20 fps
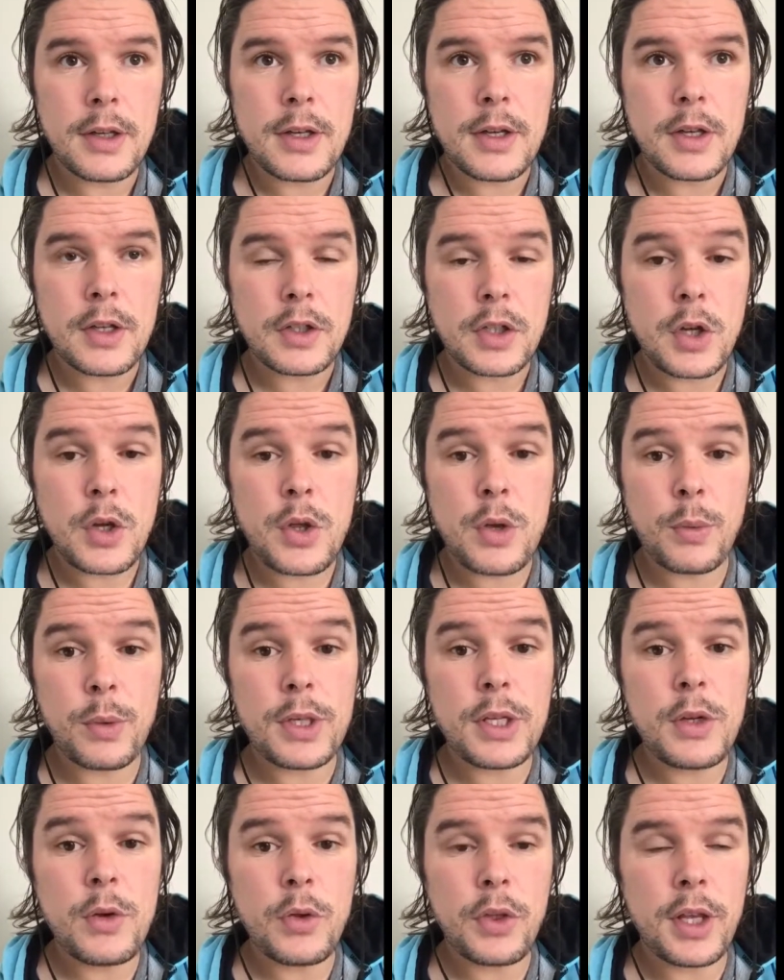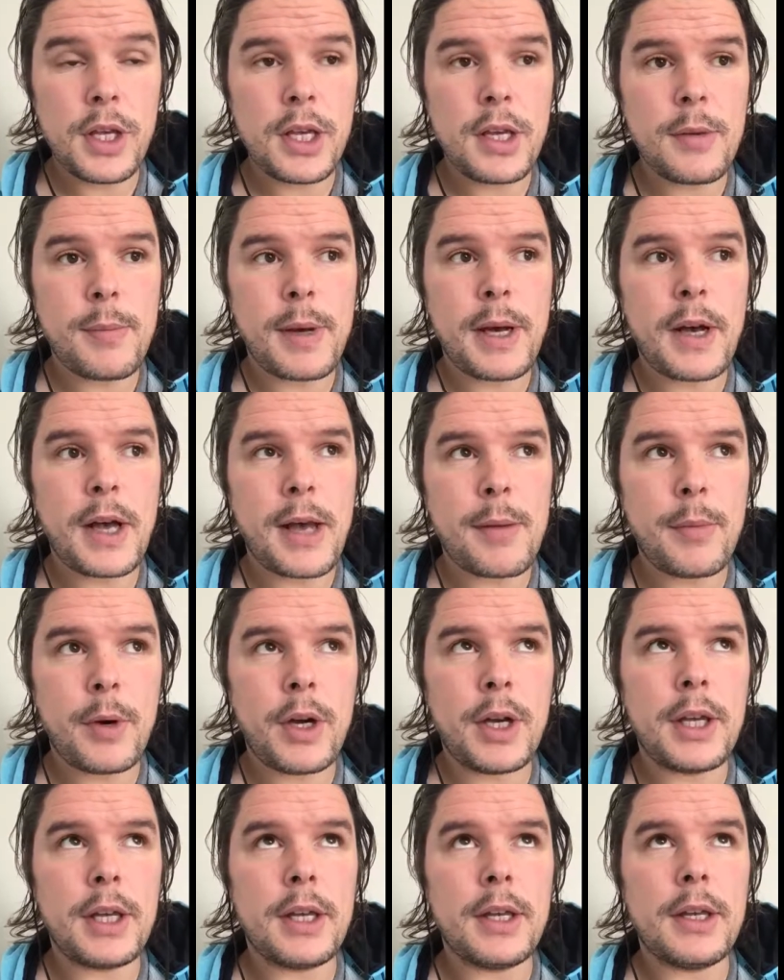So that when you think about, am
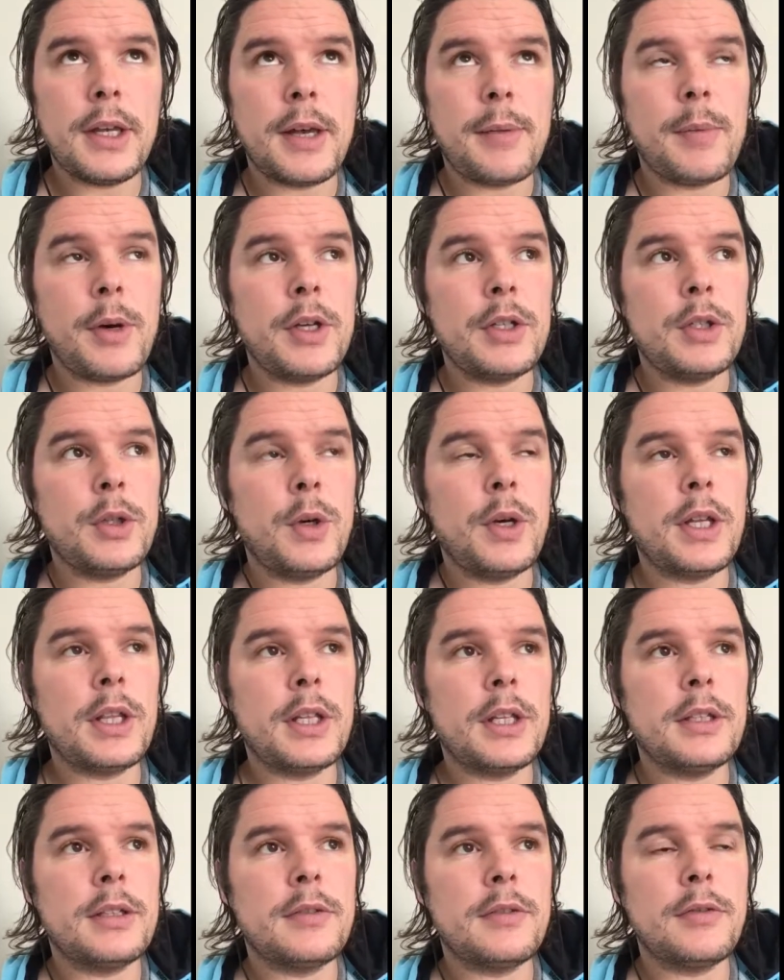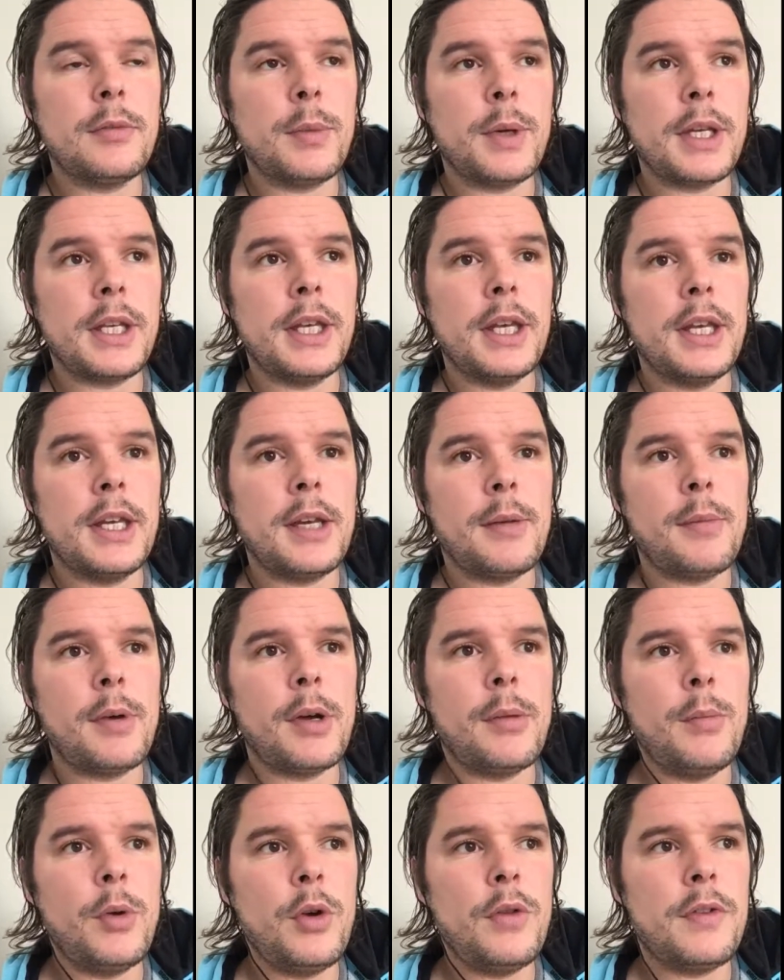I doing this for my kid? Am I
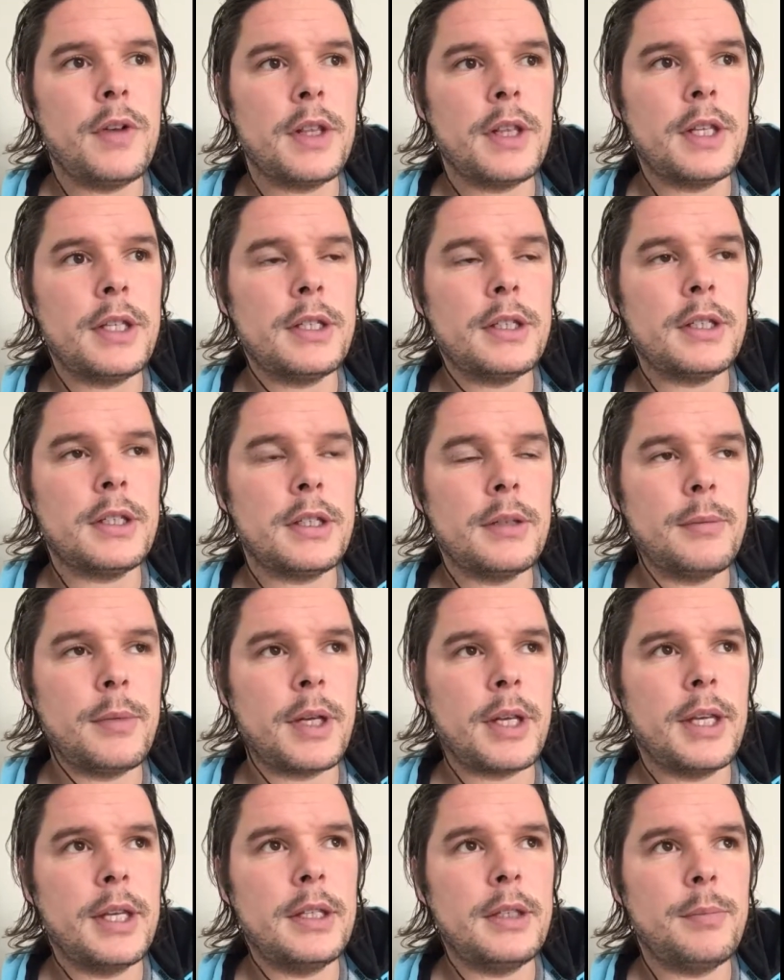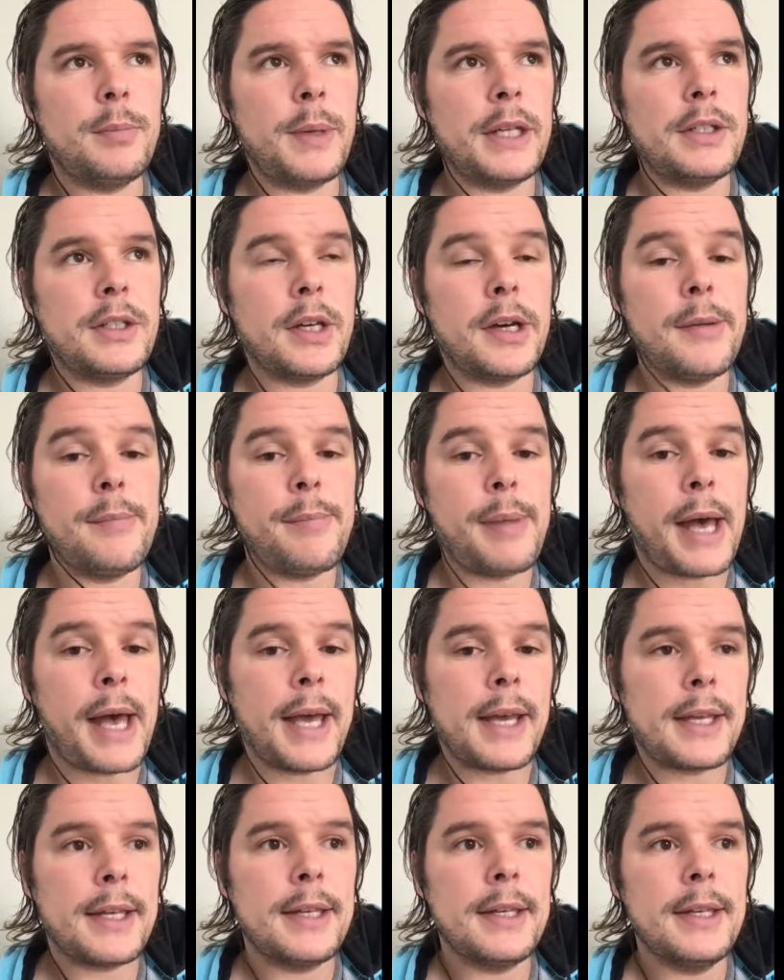moving my kid's bedtime
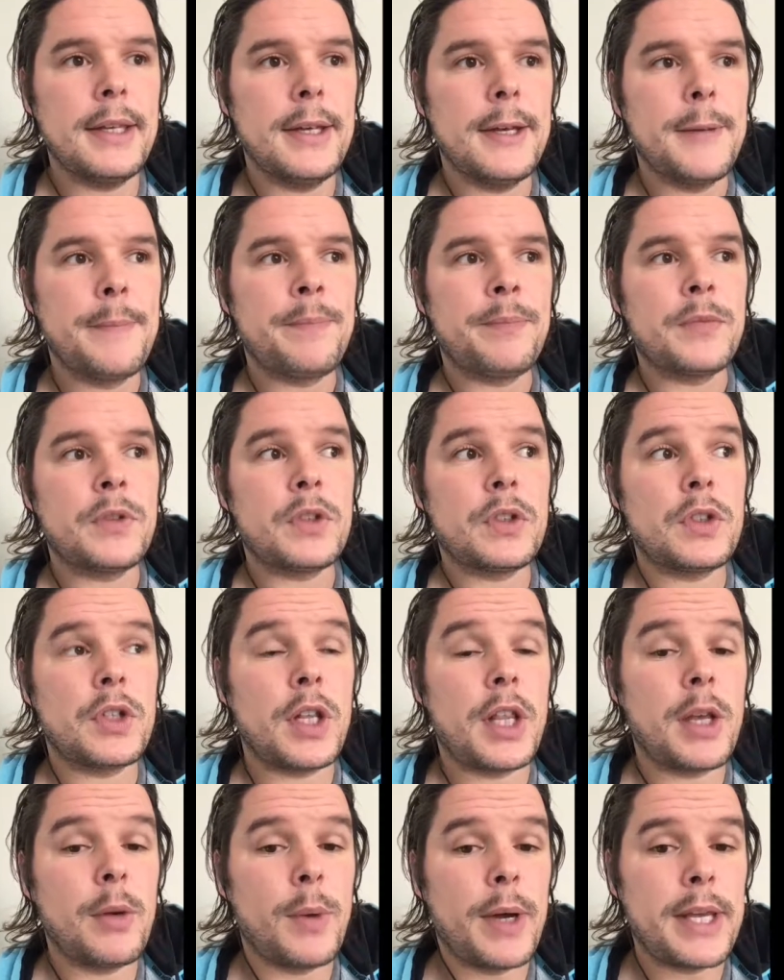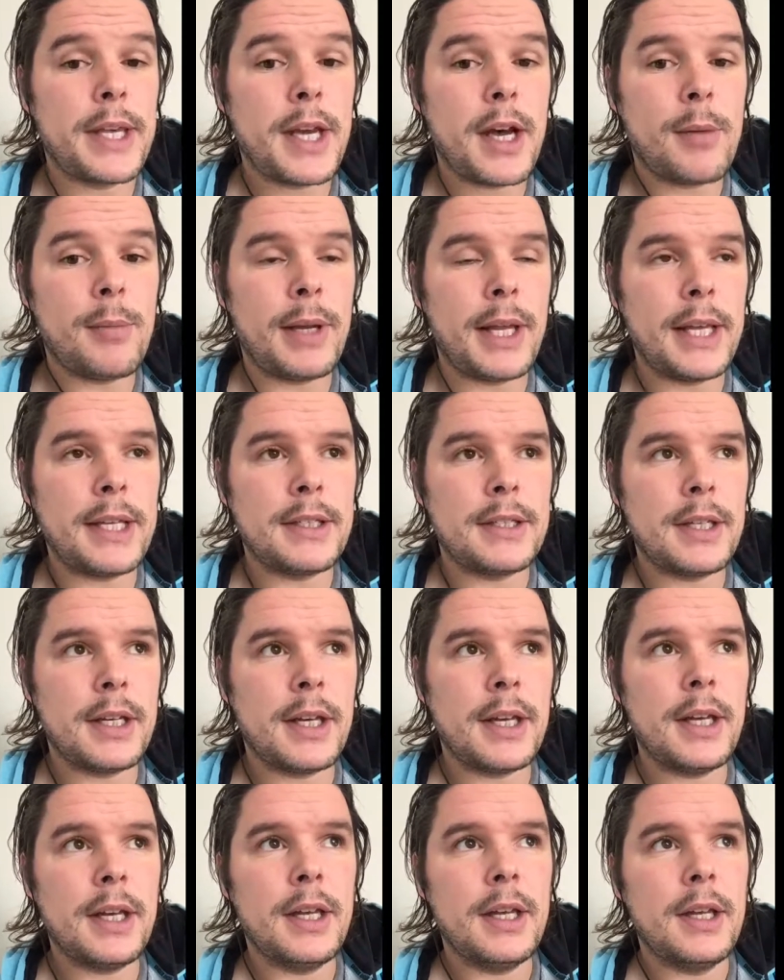back so they wake up later,